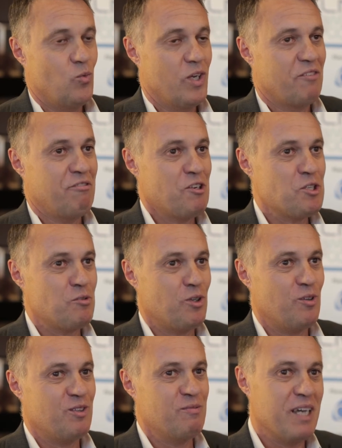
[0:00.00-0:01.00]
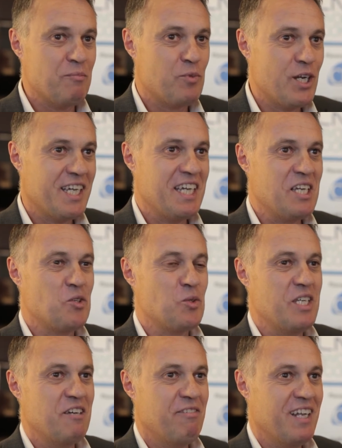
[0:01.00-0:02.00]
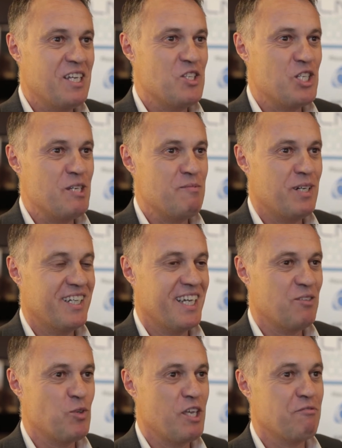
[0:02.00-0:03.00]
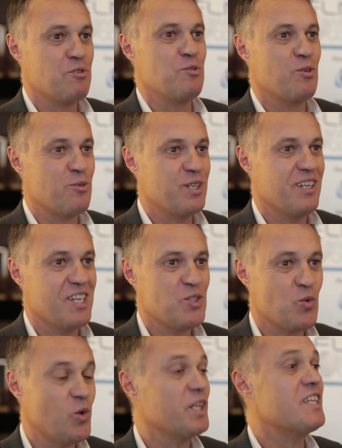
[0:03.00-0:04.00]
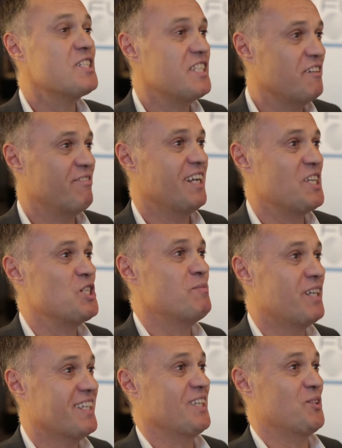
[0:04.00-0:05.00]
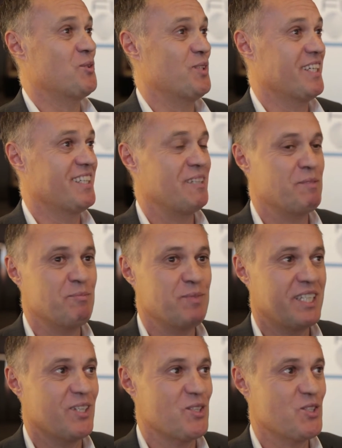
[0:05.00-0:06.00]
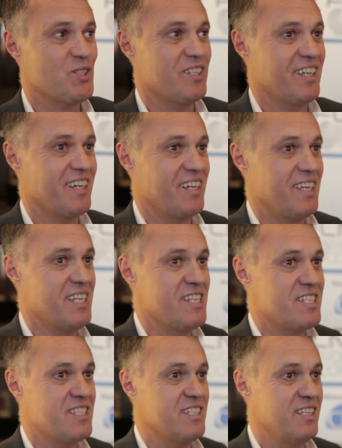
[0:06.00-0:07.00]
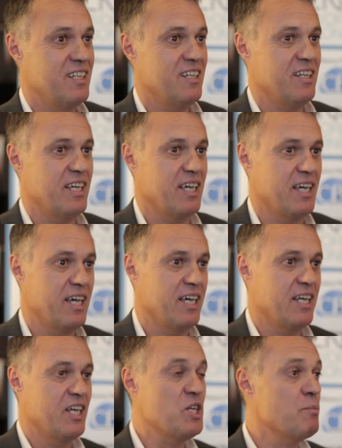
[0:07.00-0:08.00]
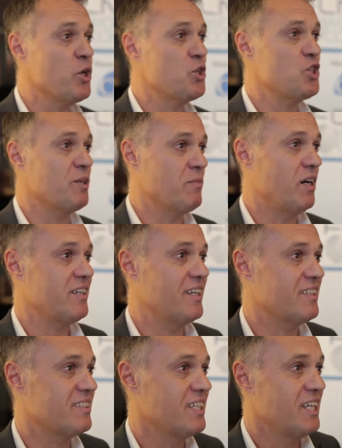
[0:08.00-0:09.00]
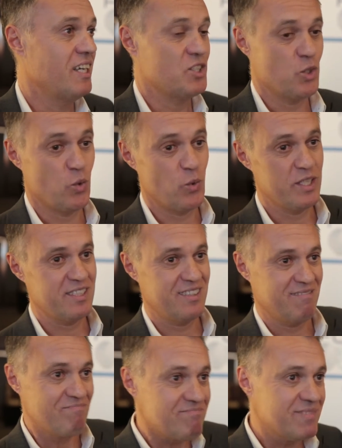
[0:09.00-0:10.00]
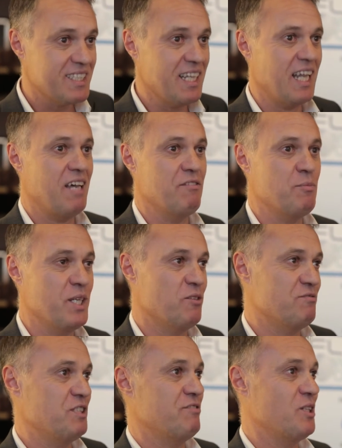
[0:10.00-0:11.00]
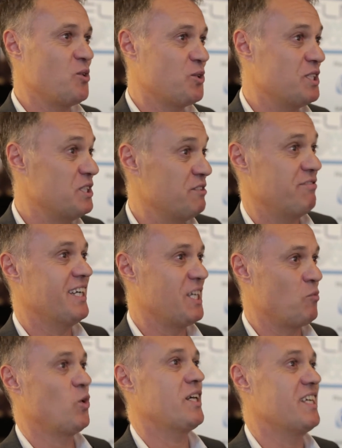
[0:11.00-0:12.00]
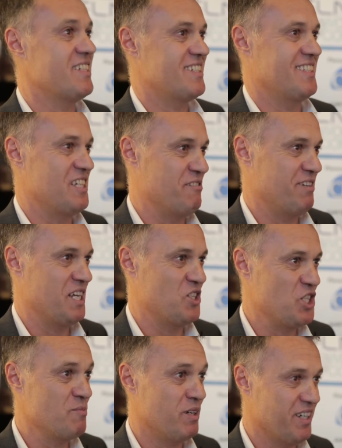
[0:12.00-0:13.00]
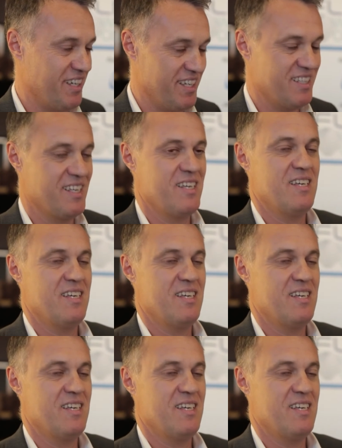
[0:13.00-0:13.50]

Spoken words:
Well, first of all, breaking into the FLNG market, we have to realize what is the FLNG market today. I mean, because it is still an emerging market, so we still have a bit of difficulty defining what is the FLNG market.